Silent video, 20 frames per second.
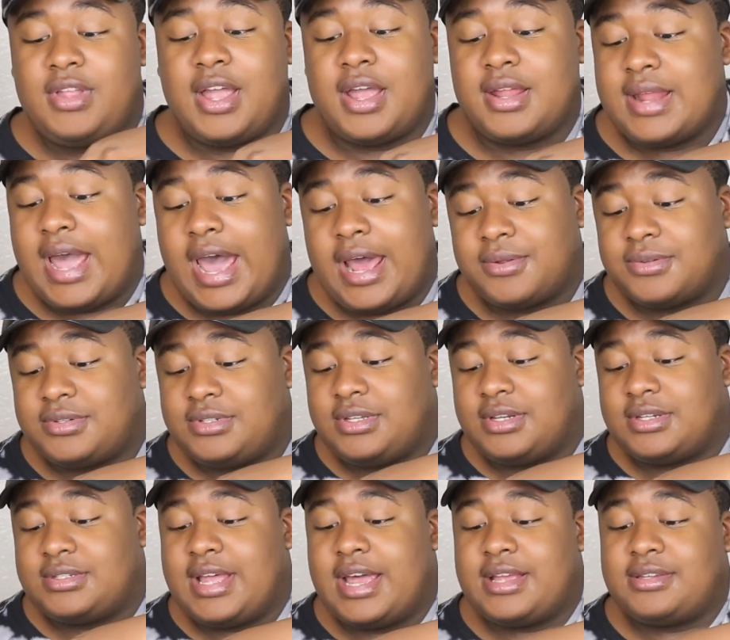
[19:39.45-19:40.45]
And I don't see
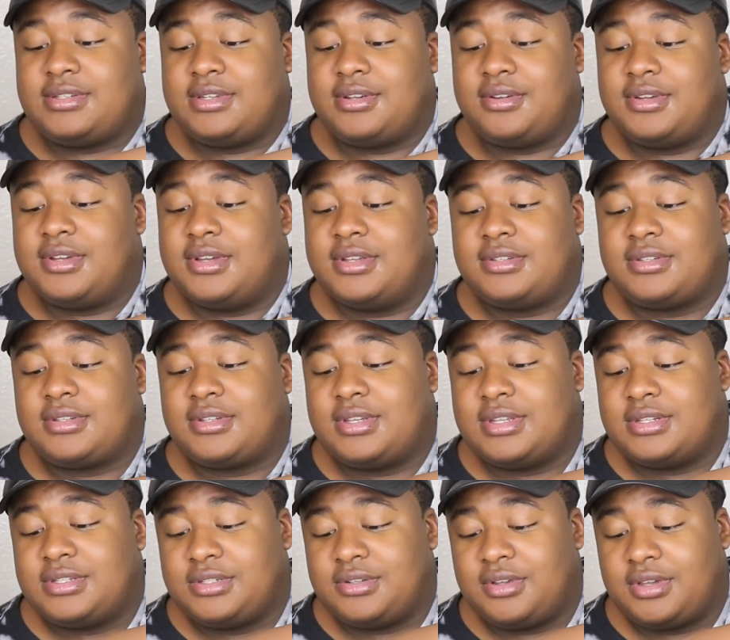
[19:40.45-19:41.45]
it as that serious,
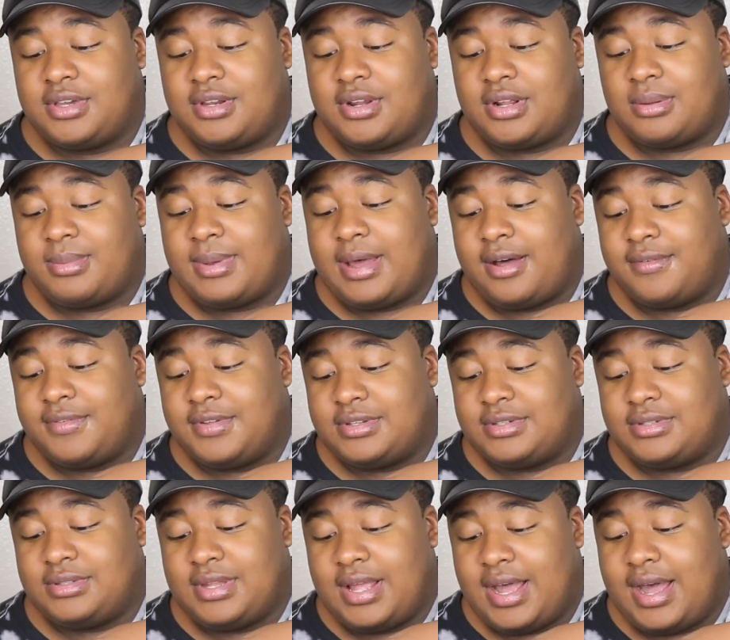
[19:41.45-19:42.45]
kissing your kid on the mouth.
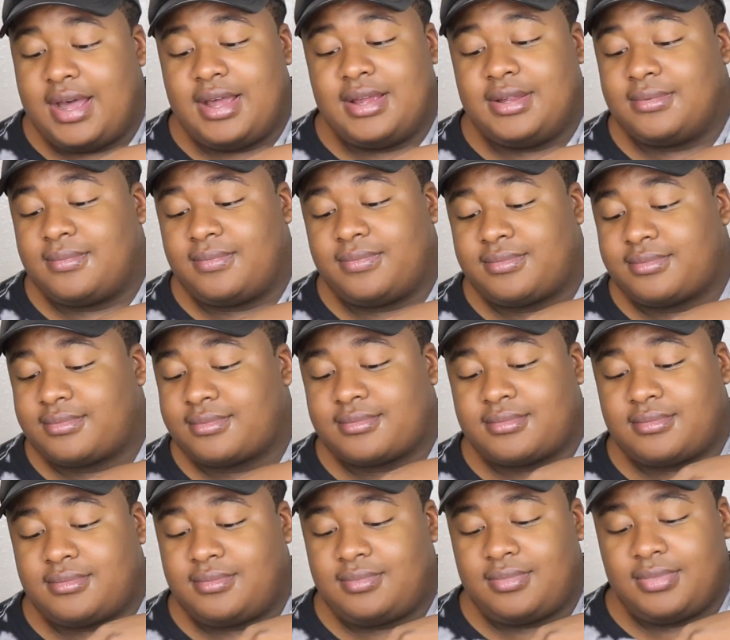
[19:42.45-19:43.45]
It's not
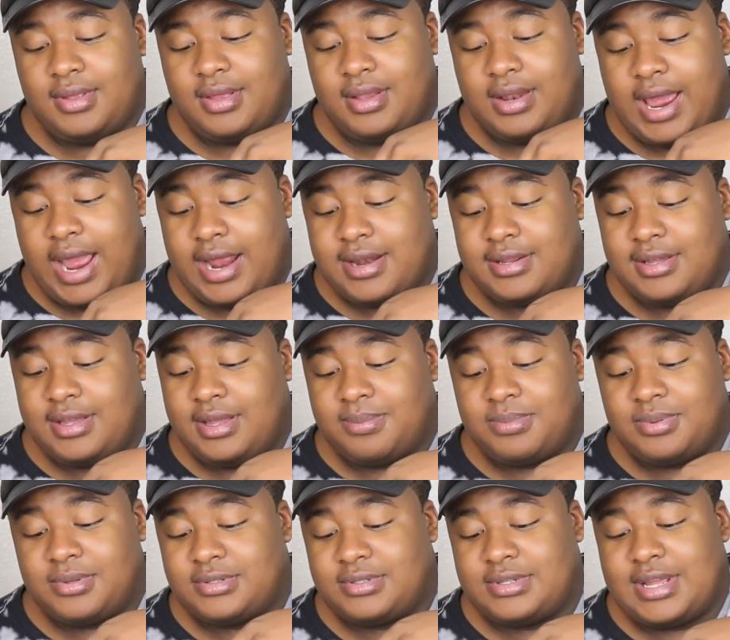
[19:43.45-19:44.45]
that
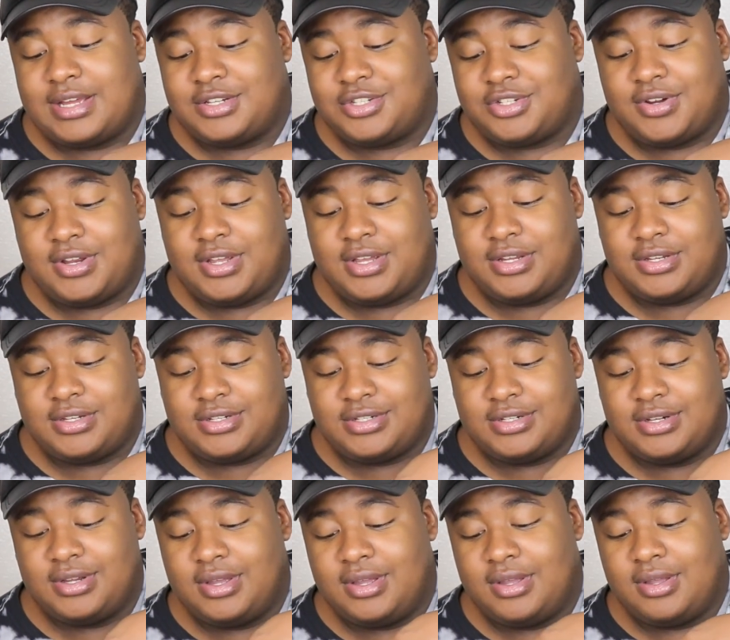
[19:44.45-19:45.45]
deep. It's not
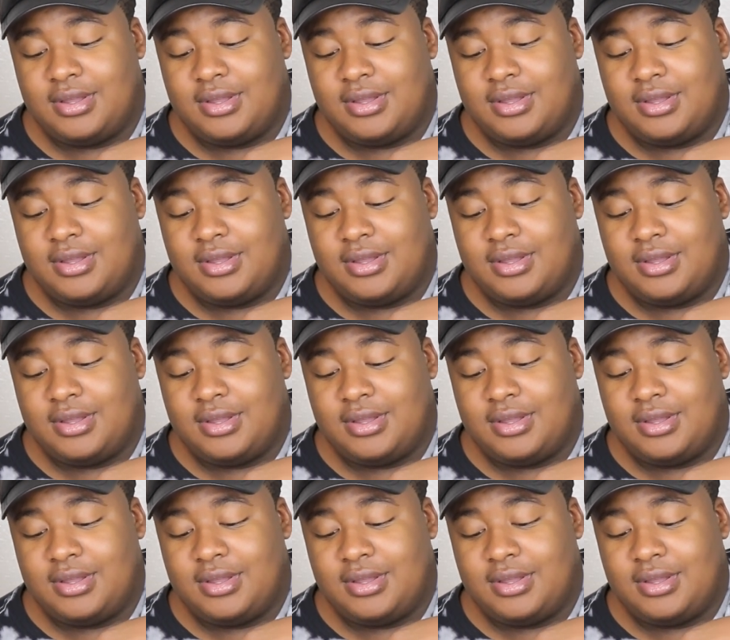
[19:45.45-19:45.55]
strange.